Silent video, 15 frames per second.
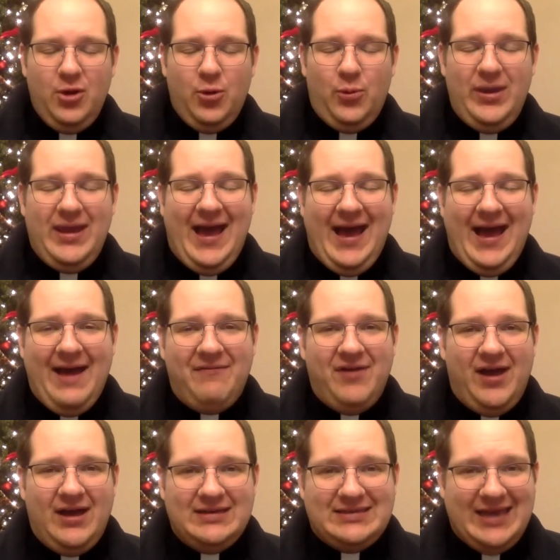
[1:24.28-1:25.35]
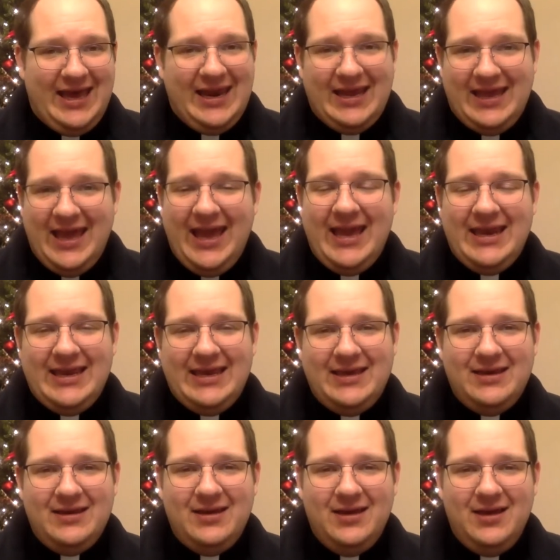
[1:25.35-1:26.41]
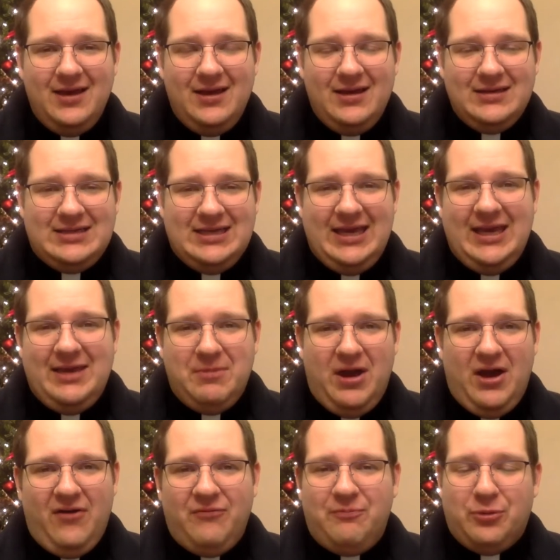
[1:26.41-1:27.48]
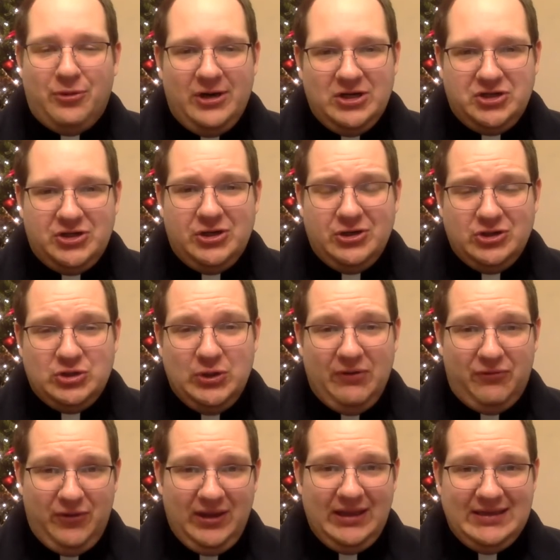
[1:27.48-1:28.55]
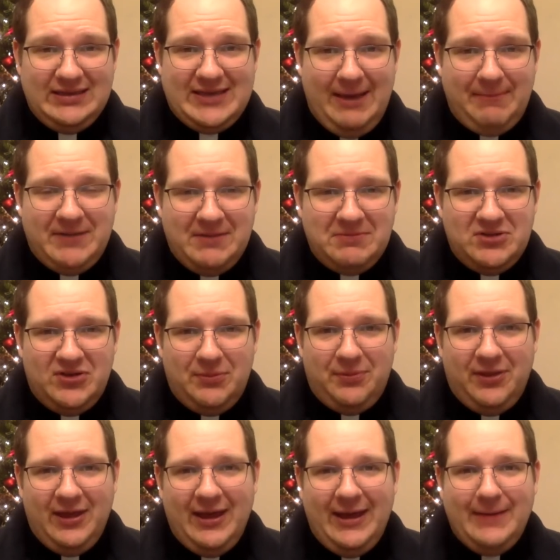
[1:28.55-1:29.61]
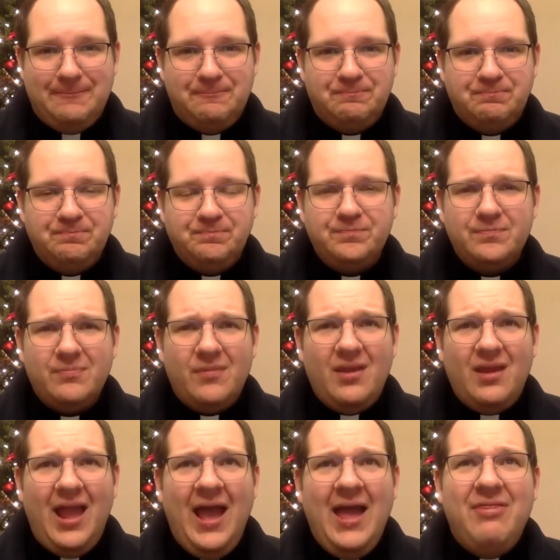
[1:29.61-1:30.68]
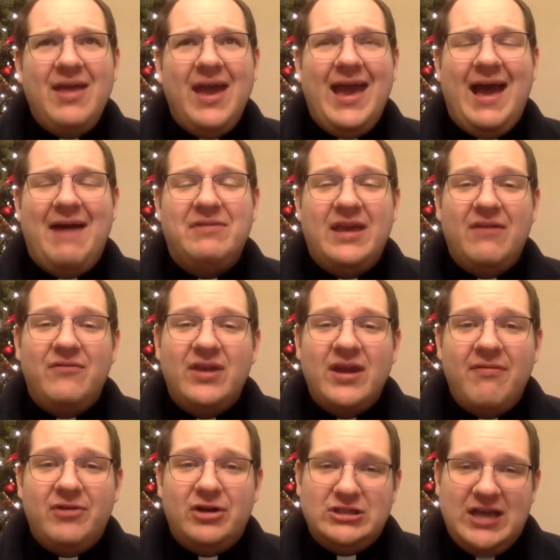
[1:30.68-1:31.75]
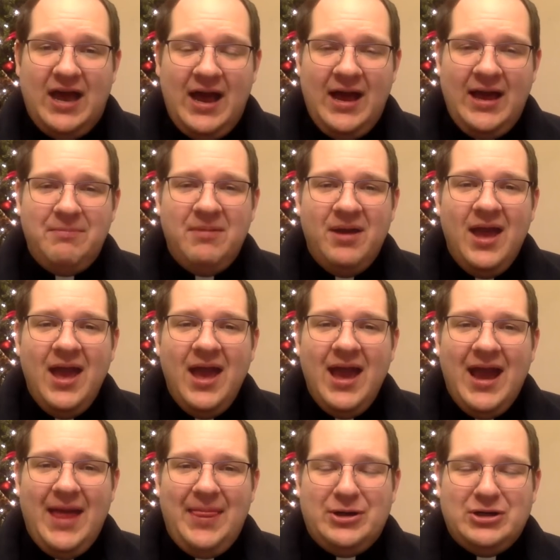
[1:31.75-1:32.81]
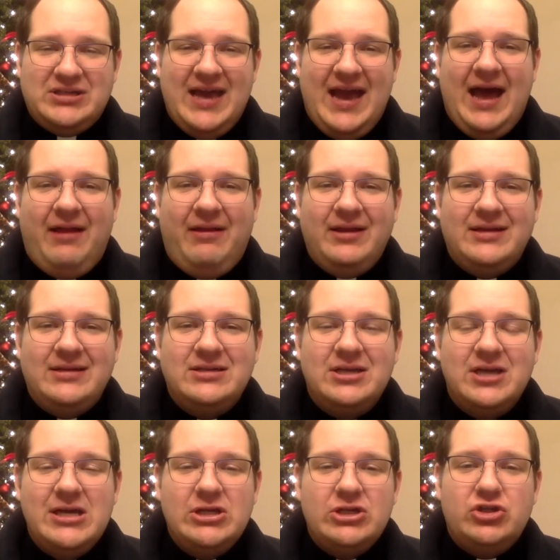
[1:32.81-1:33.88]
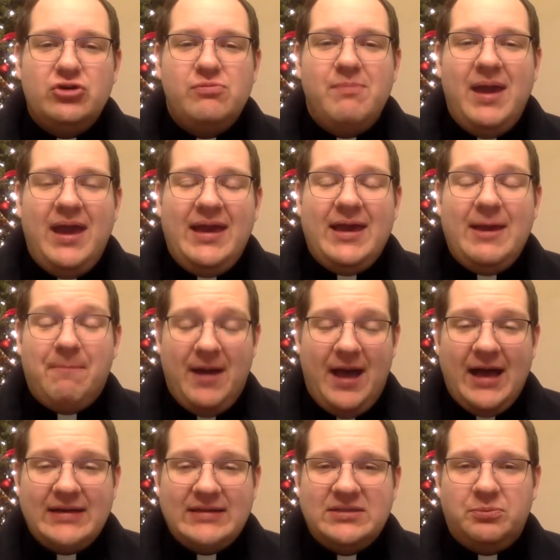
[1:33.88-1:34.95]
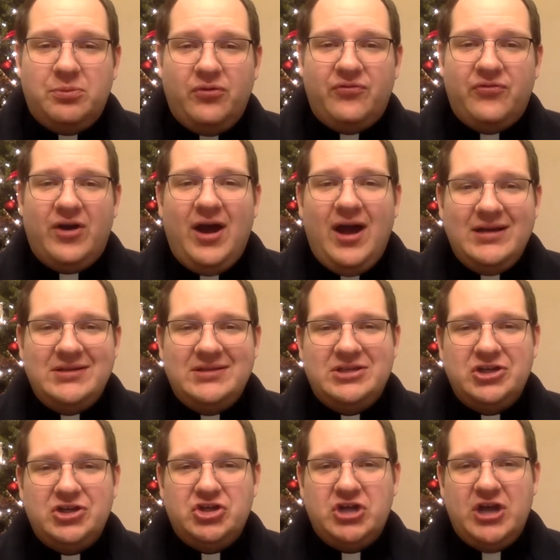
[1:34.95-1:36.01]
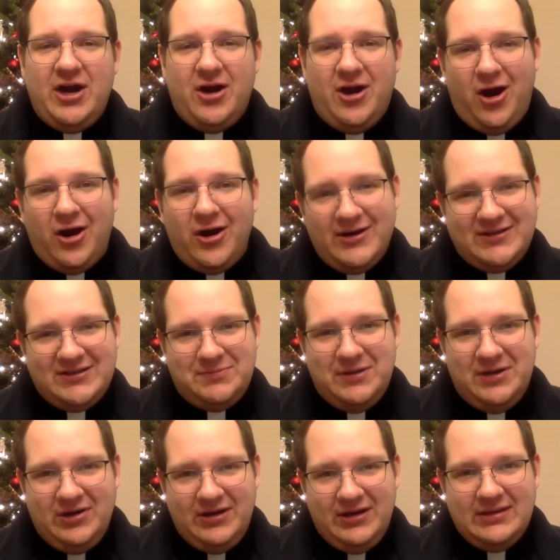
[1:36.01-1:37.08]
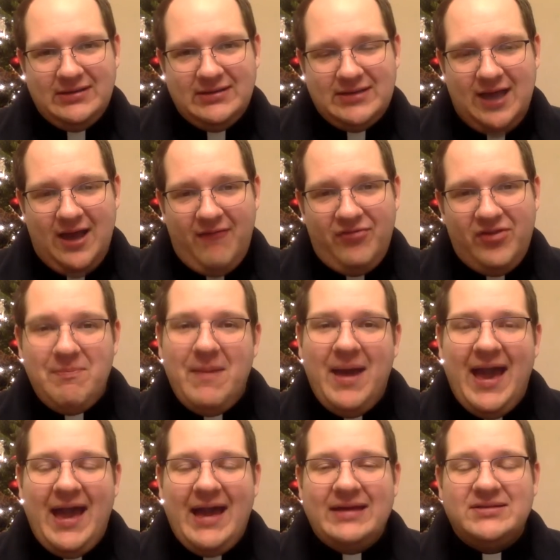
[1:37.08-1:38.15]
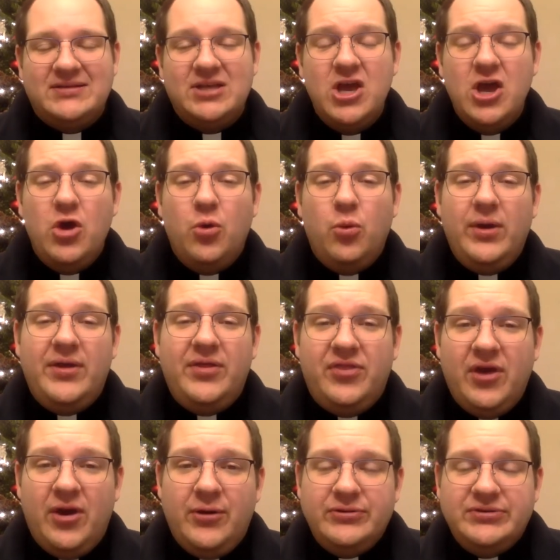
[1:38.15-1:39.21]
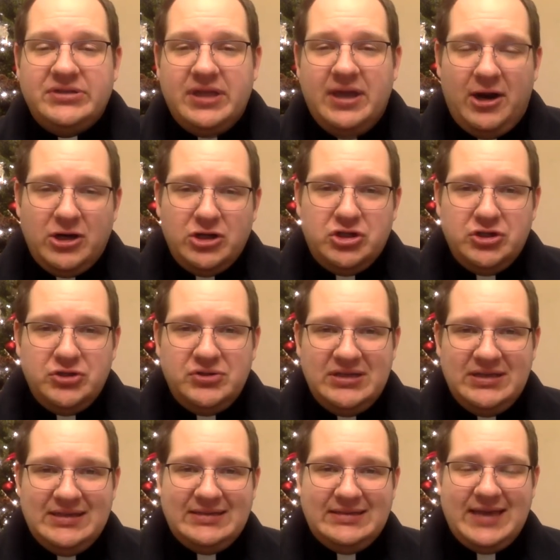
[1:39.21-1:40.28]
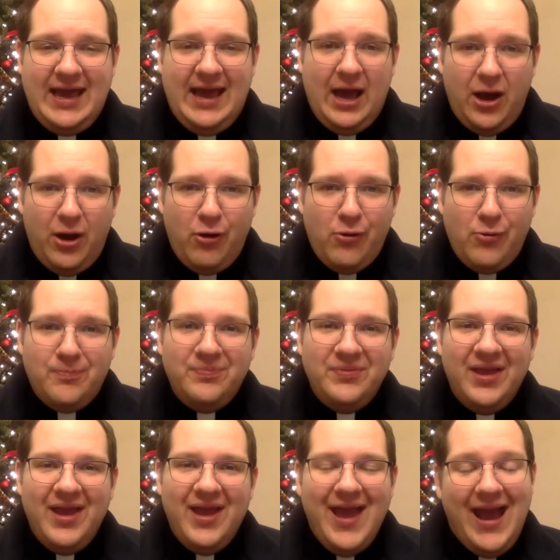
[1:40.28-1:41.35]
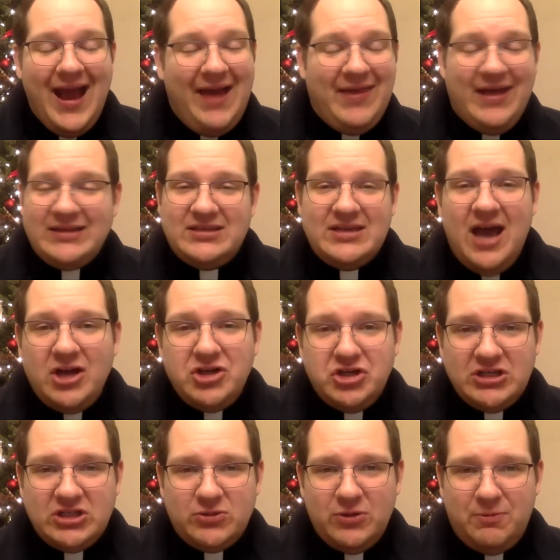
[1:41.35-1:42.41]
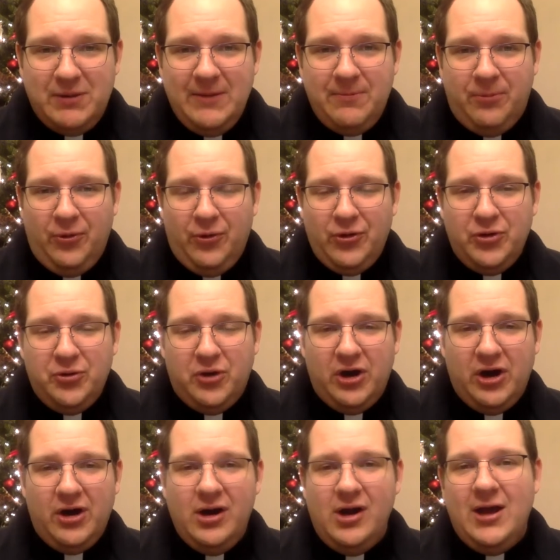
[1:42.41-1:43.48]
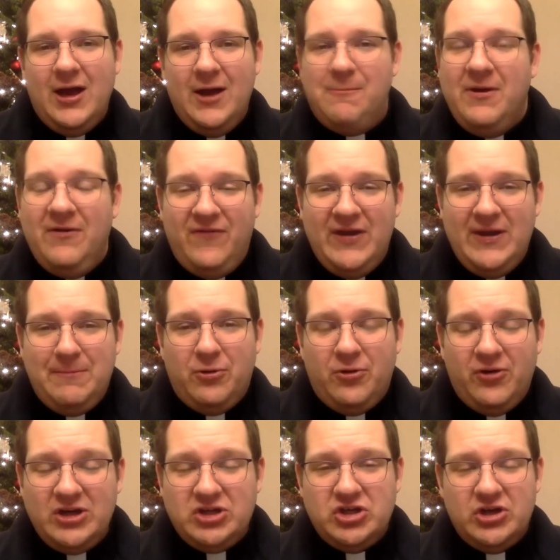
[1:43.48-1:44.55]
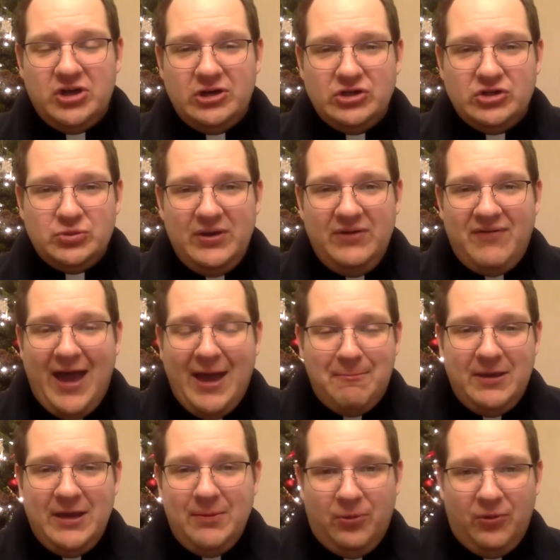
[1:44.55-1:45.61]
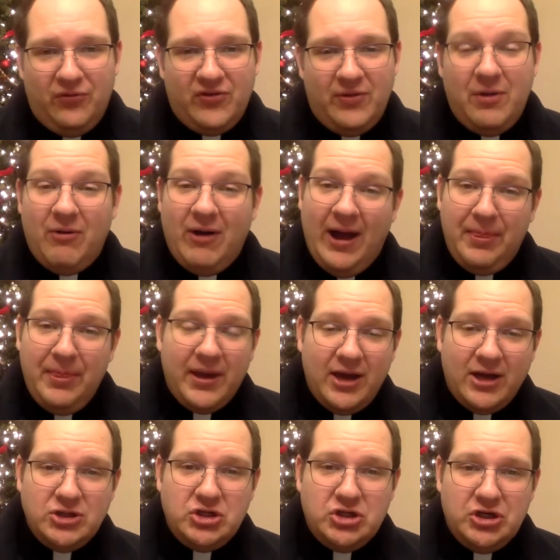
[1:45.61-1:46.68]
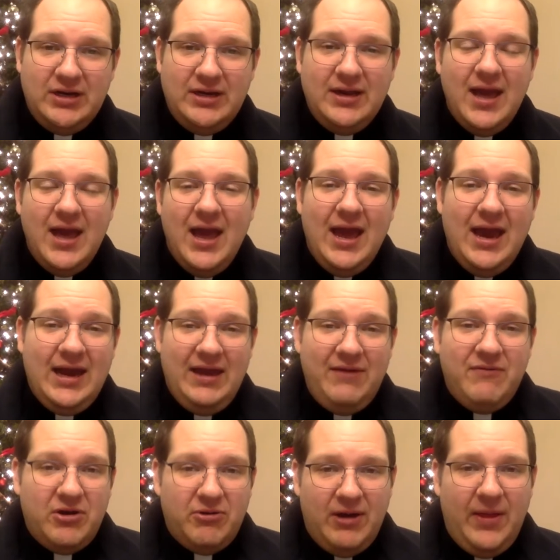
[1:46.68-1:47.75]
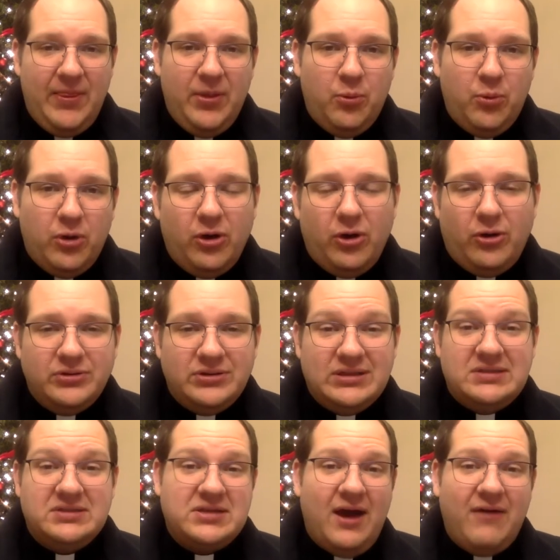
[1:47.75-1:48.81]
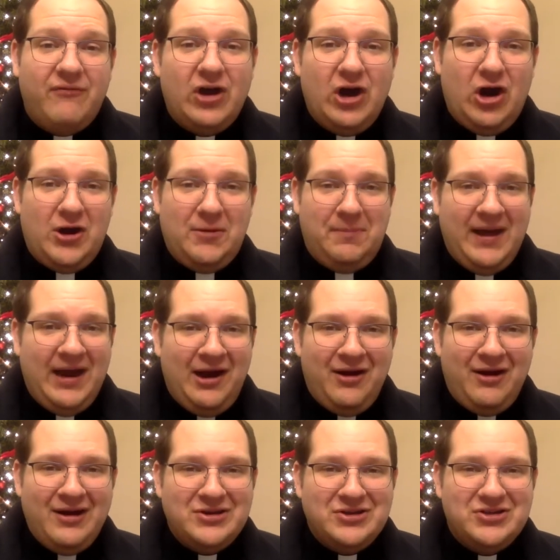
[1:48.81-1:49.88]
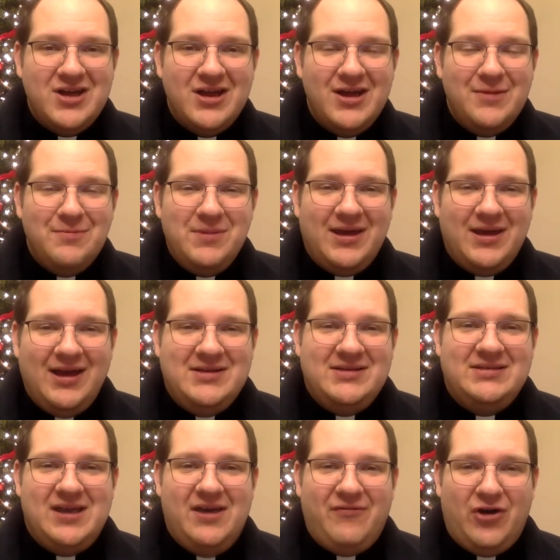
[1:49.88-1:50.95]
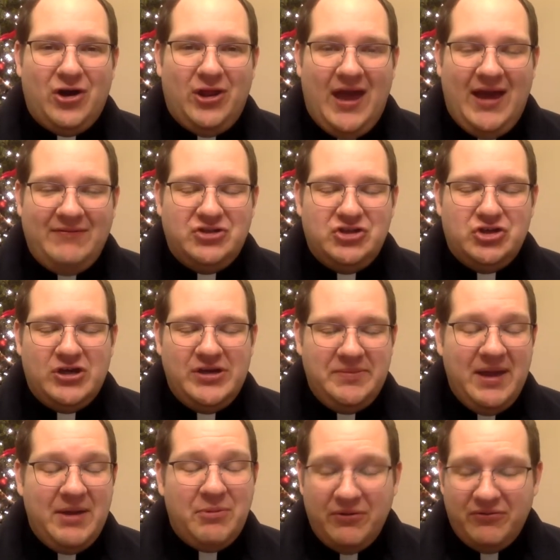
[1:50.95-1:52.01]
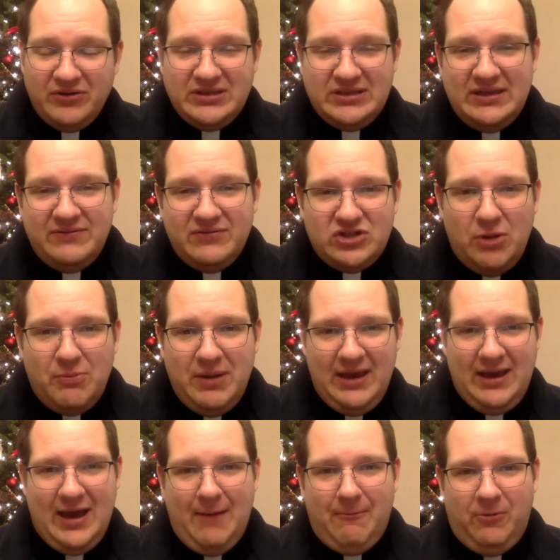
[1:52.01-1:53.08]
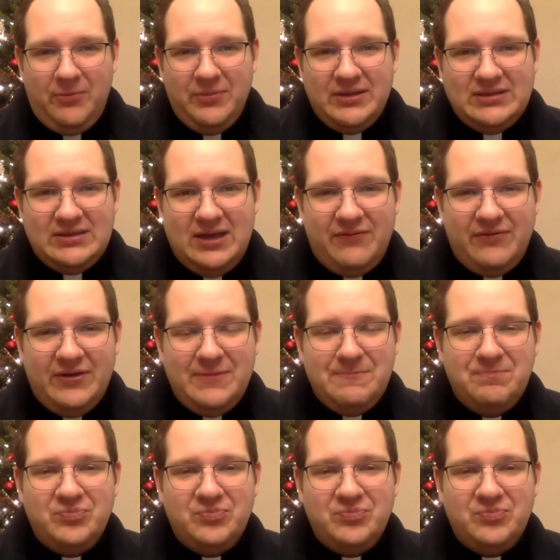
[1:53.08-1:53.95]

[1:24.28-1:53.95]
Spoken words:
We have a dedicated team of parishioners who have really stepped up to the plate, and they have given of their time and their talent to make it possible for us to share our experience of the Mass with those that are choosing to stay at home. And that's not just with people who are Epiphany parishioners. We've had people from around the country and even around the world discover our parish because of our live stream, and we receive so many compliments of it.